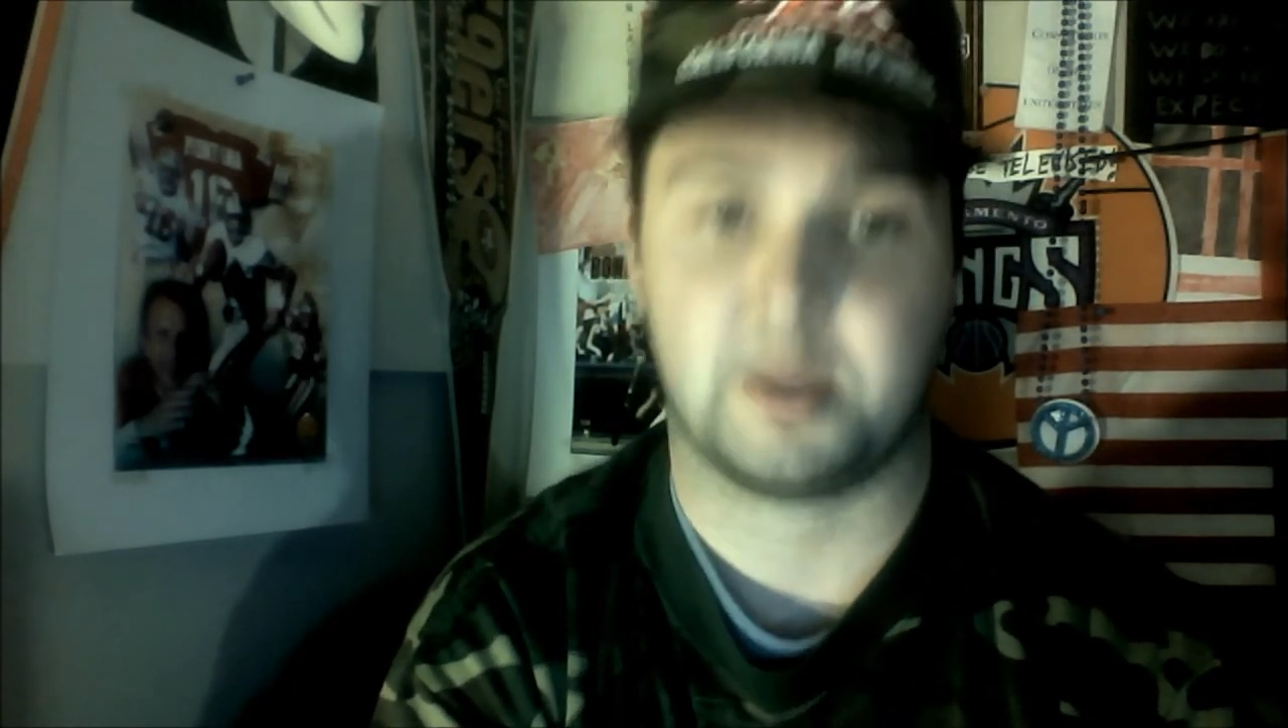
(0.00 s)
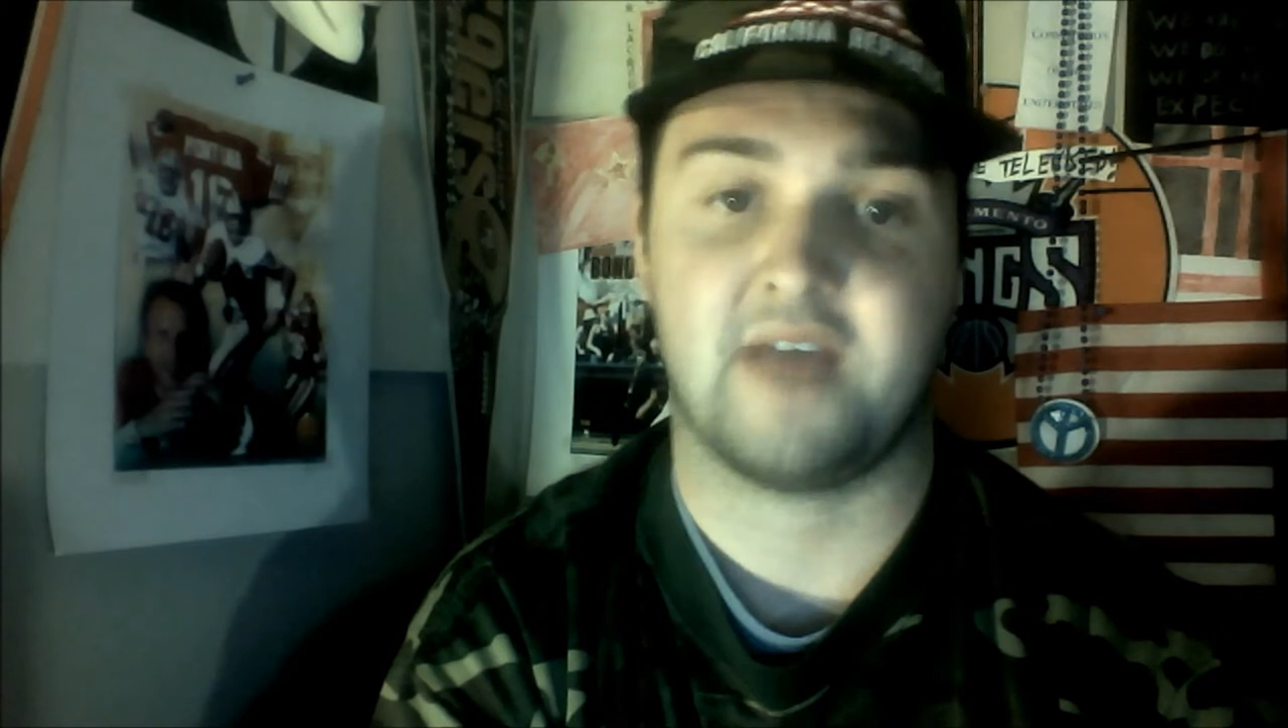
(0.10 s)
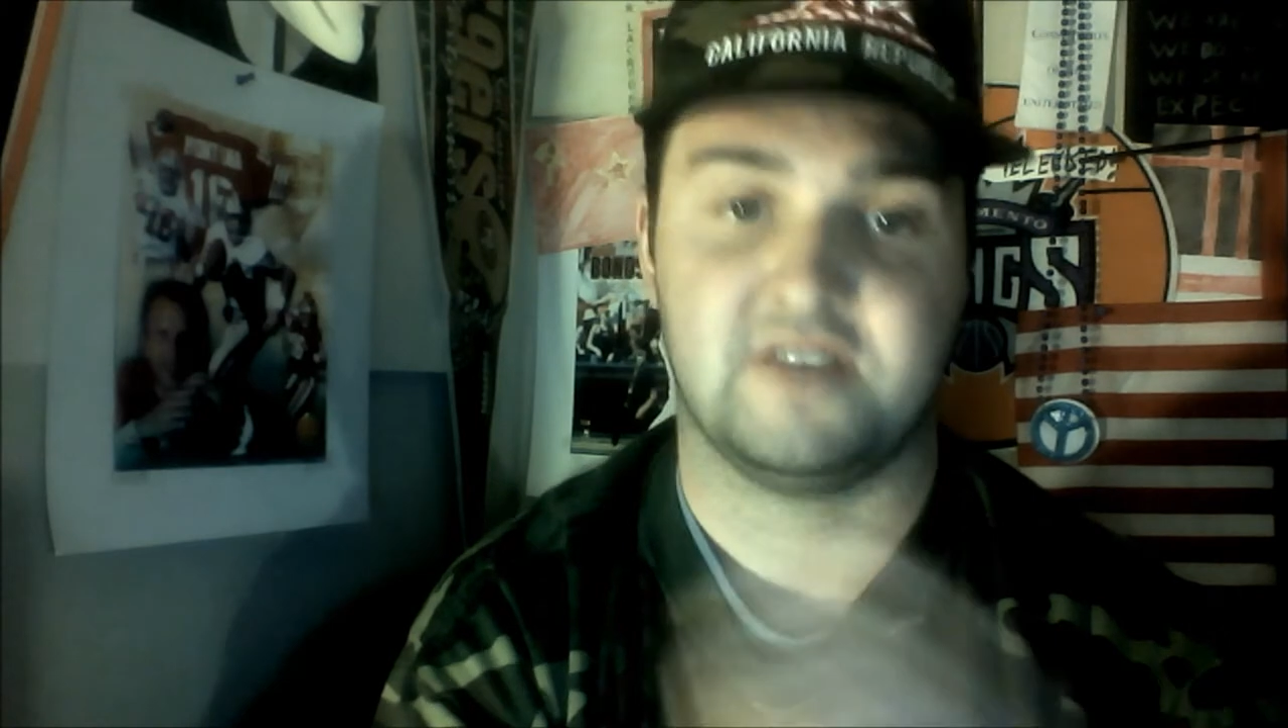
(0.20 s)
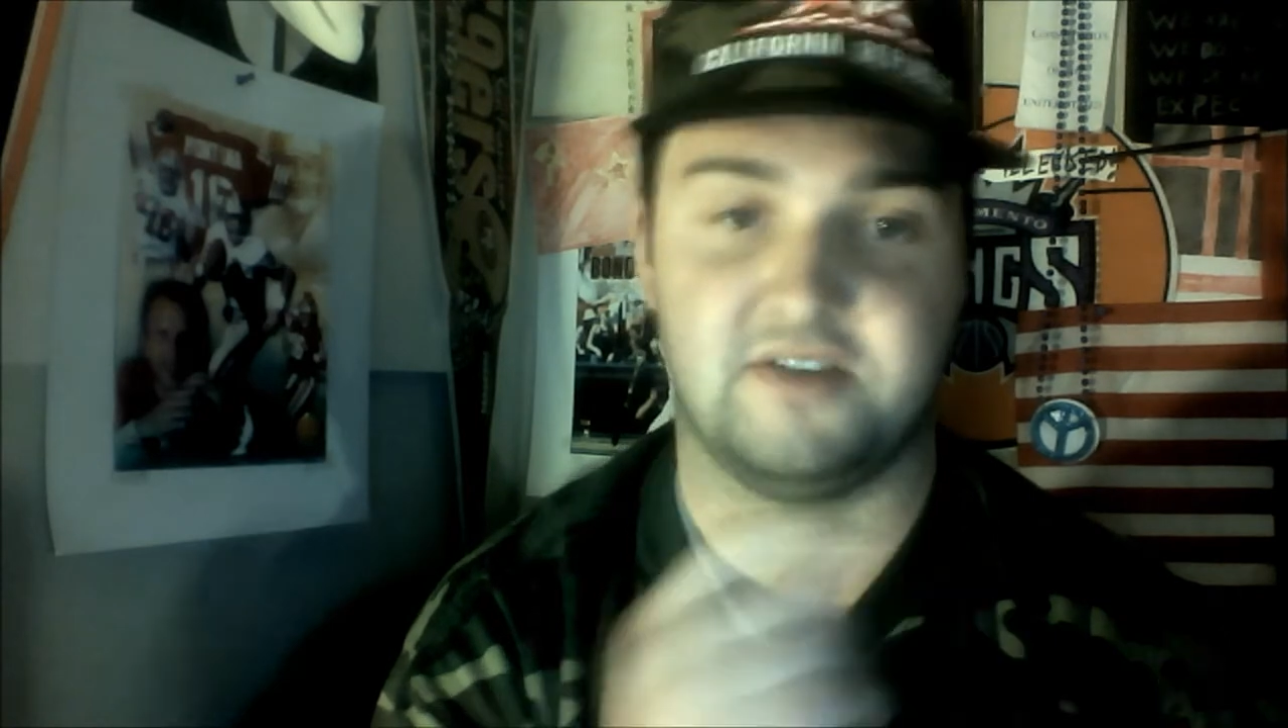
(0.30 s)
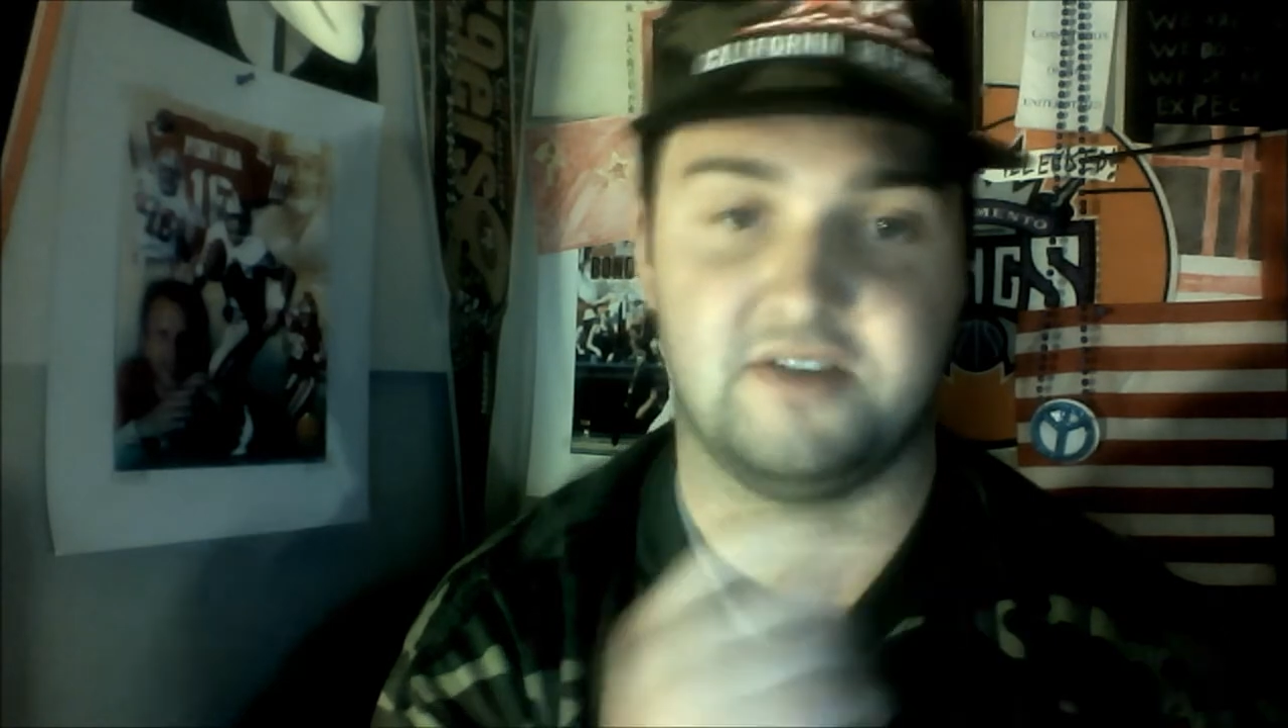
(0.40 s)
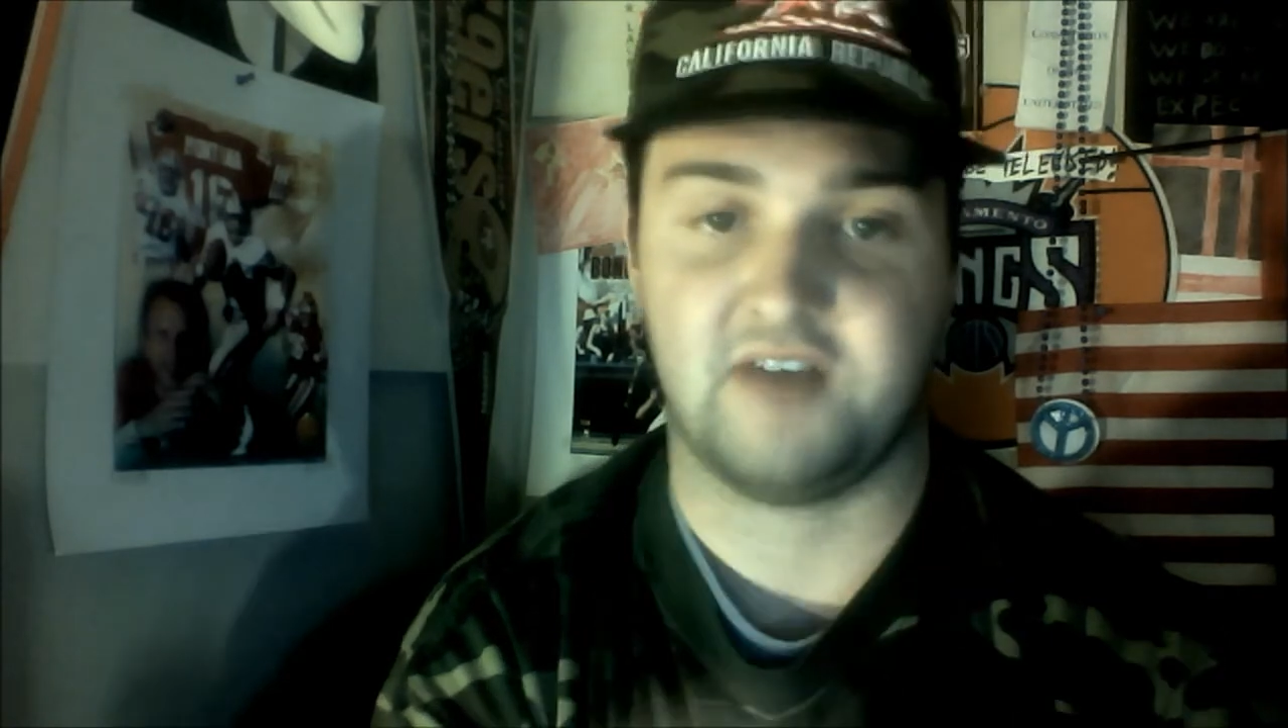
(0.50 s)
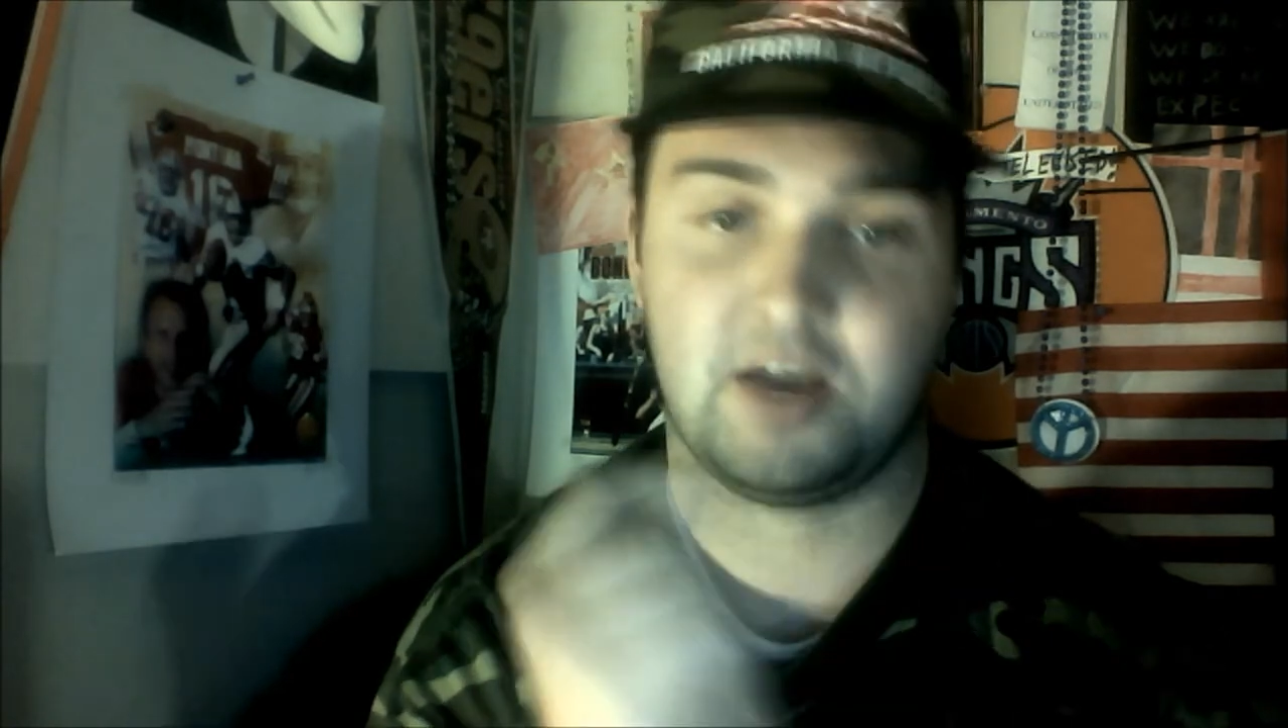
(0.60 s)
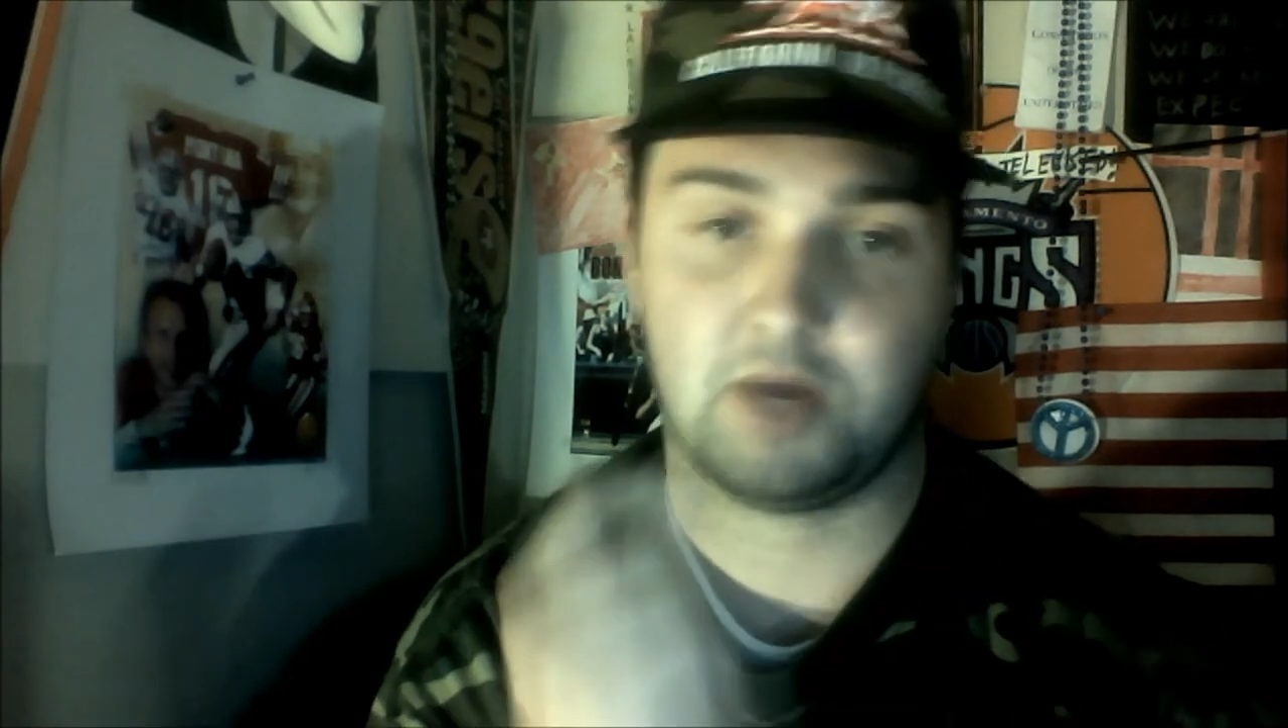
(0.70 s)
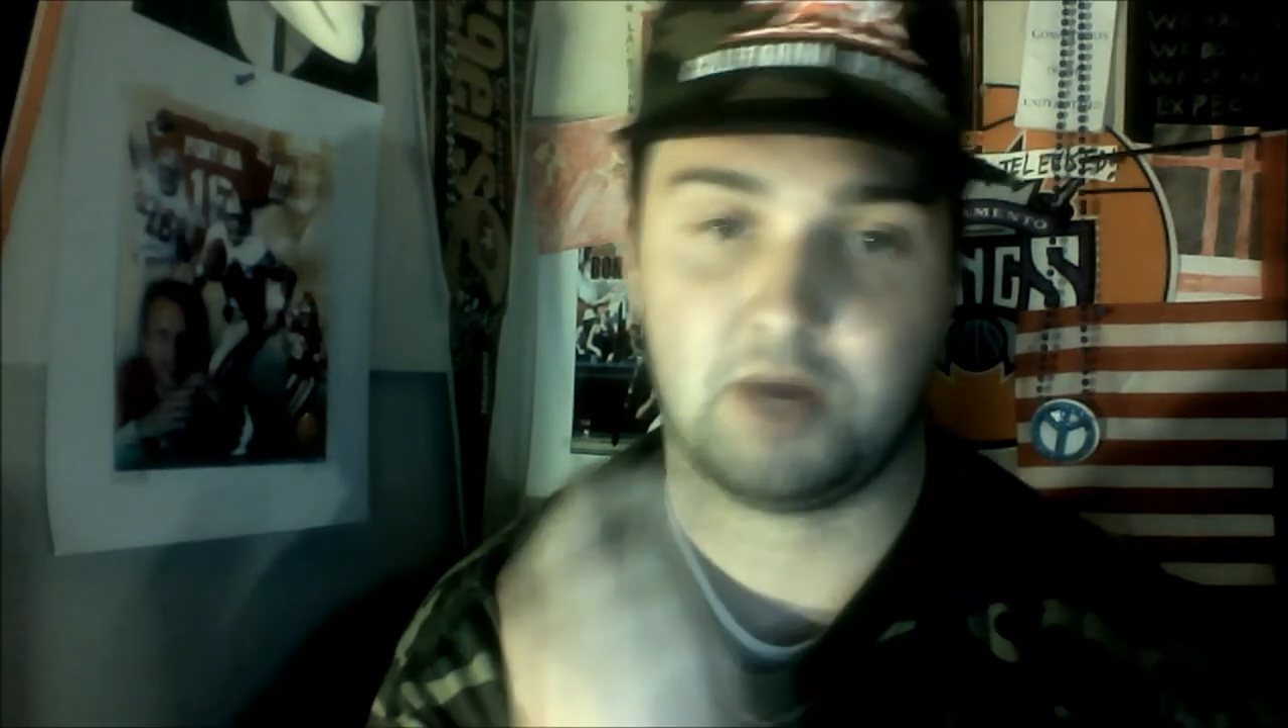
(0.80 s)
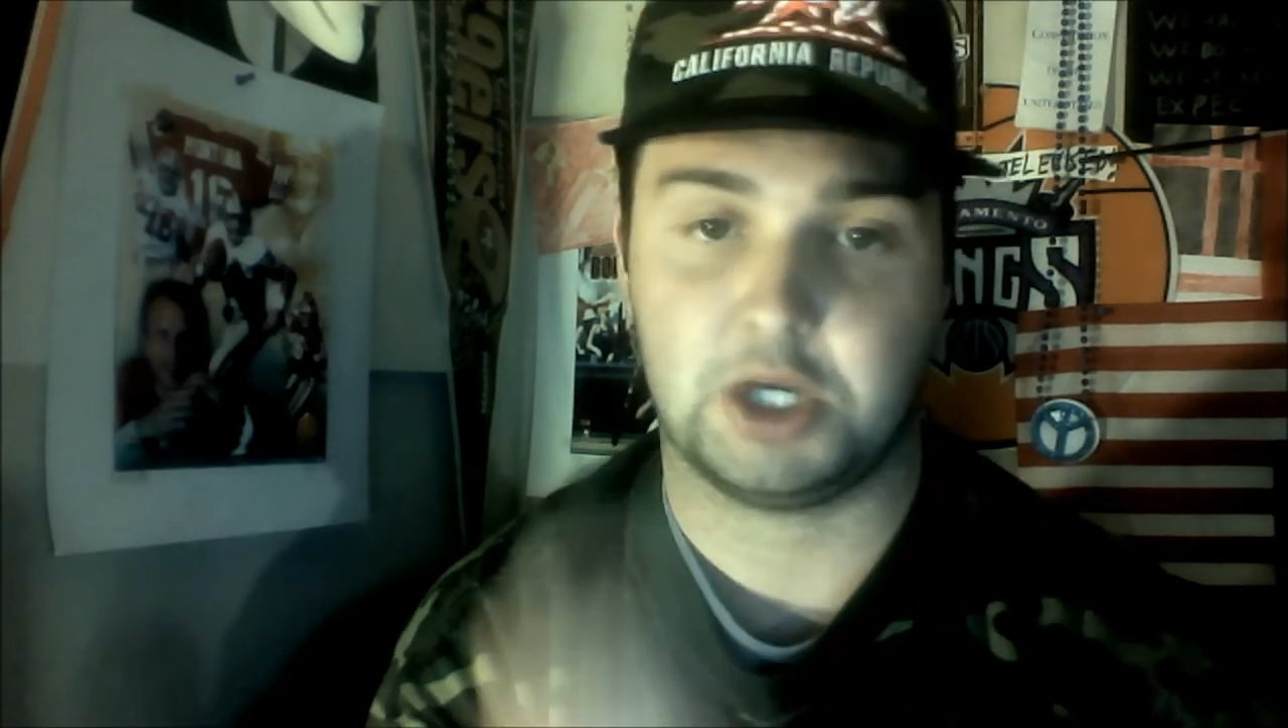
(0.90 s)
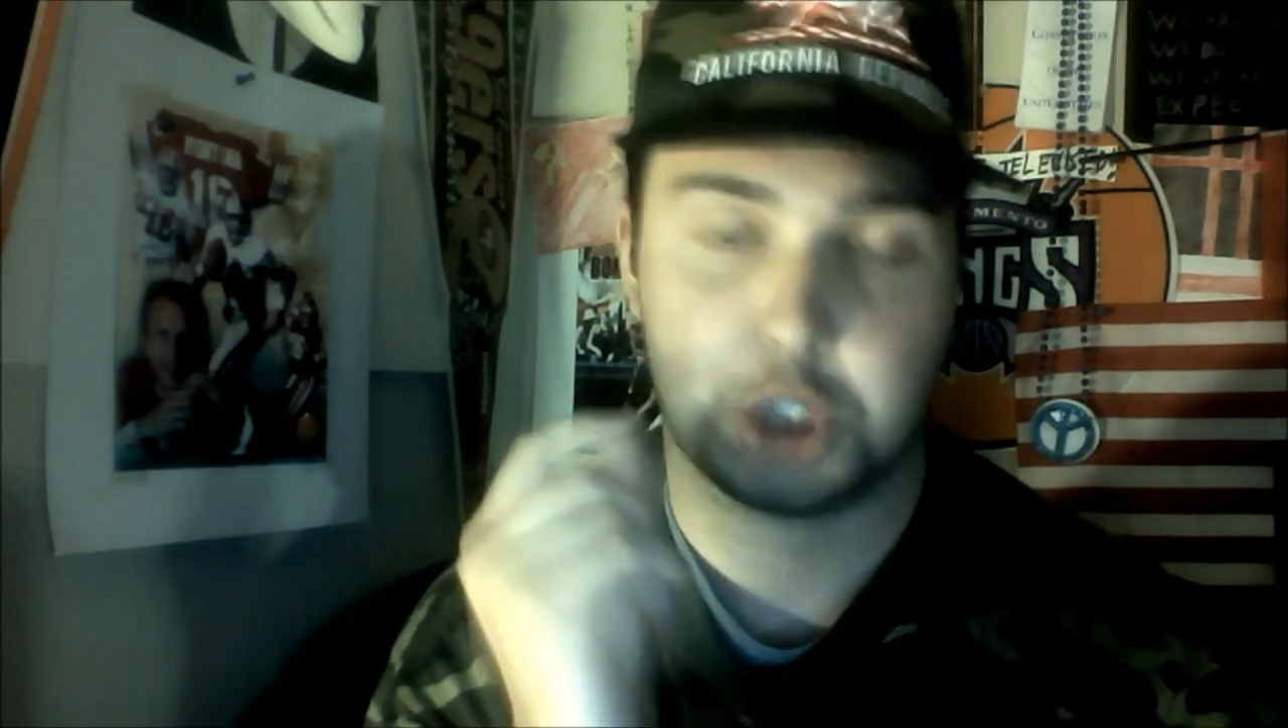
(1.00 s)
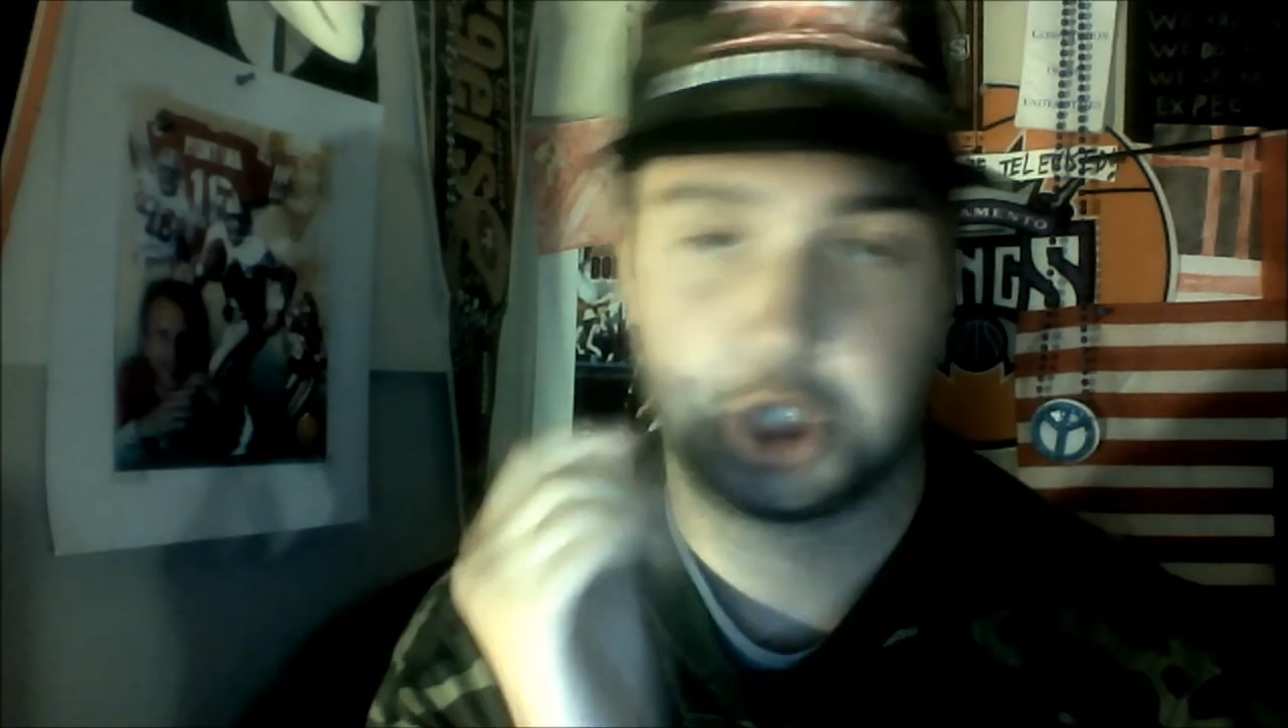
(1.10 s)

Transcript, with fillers: they have a divine right